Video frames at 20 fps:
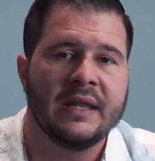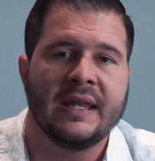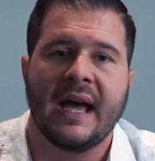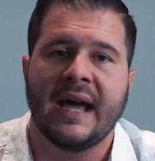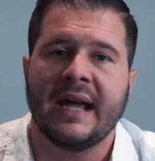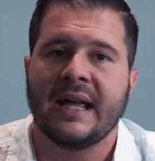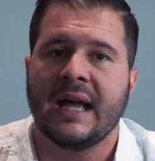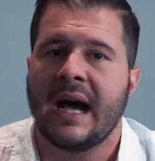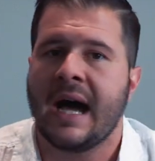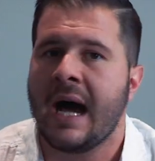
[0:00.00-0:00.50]

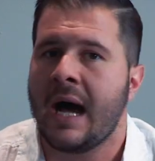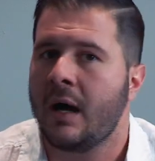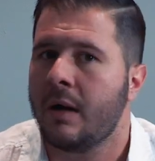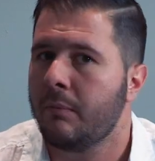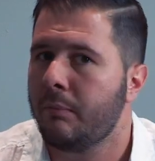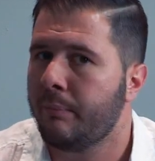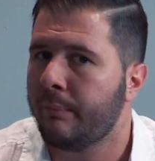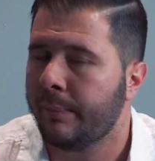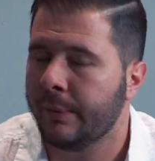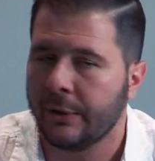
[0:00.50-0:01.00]
They are
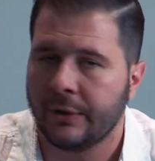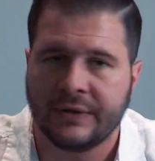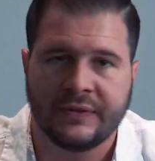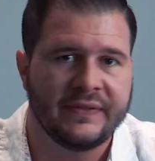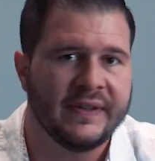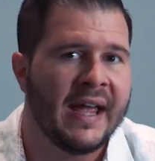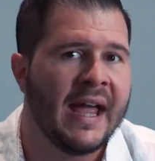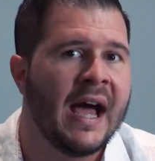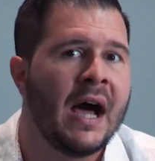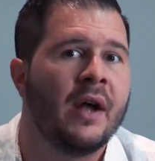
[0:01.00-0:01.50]

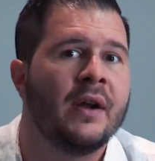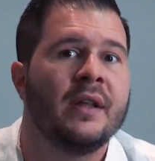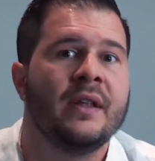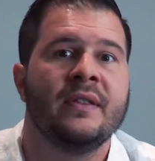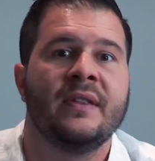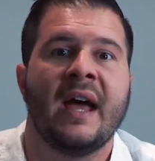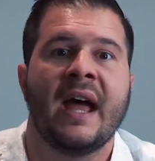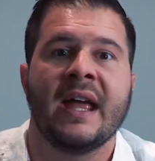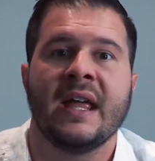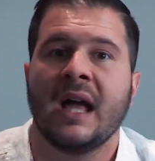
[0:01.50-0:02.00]
burnt out.
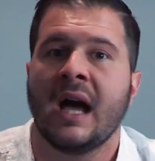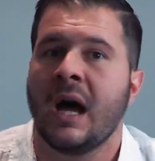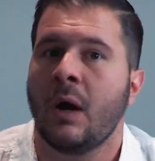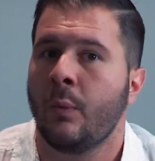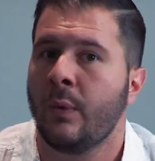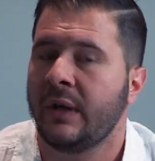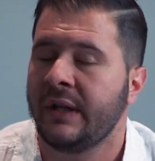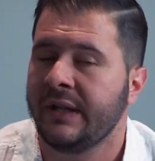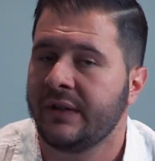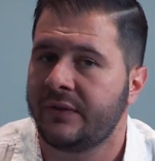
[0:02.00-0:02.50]
They are
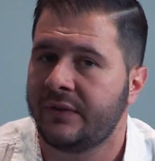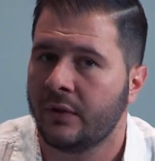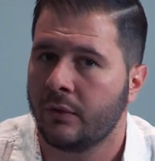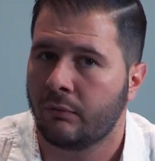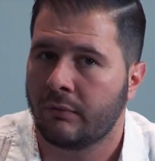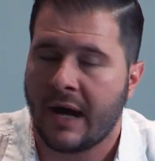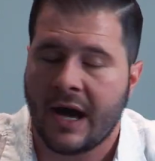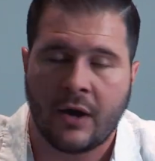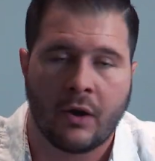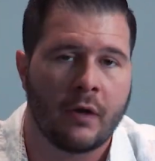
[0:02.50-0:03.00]
willing to
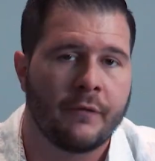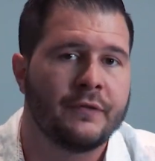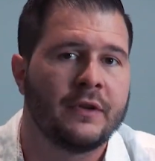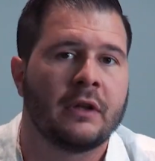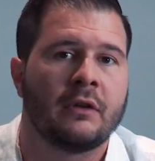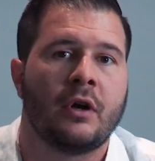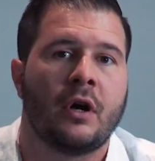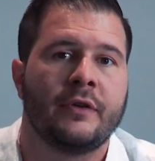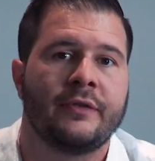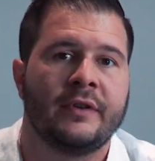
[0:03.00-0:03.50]
write off
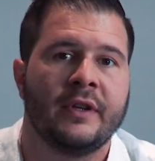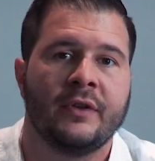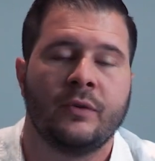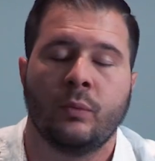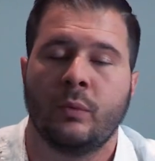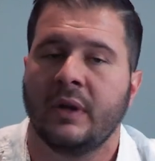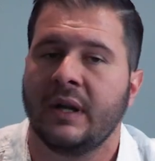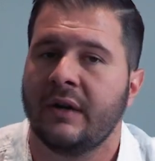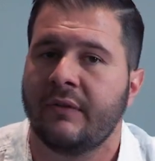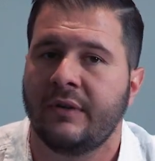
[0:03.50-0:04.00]
the losses,
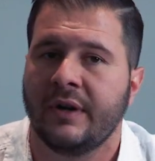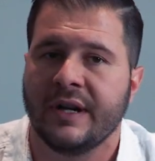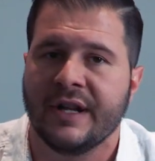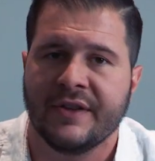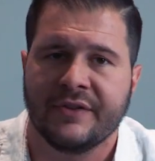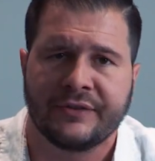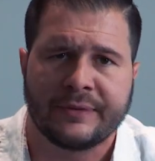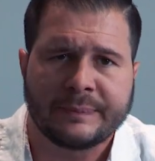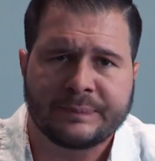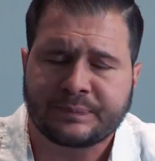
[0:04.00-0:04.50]
whatever it
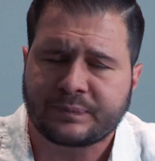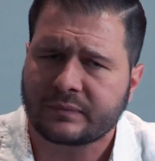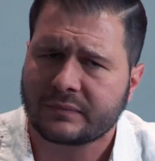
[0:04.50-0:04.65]
is.